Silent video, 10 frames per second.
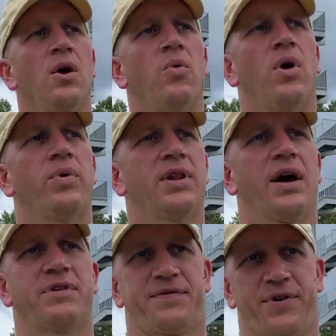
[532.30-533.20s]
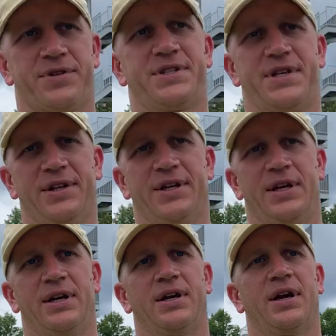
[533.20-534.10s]
Well, we love his
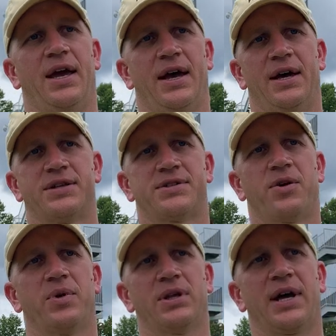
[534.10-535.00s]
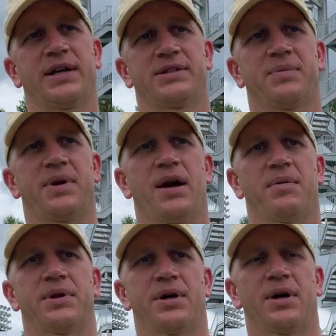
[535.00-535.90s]
versatility, and so we'd like to be
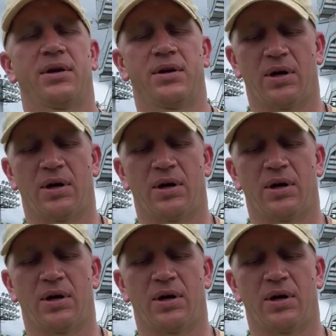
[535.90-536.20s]
able to,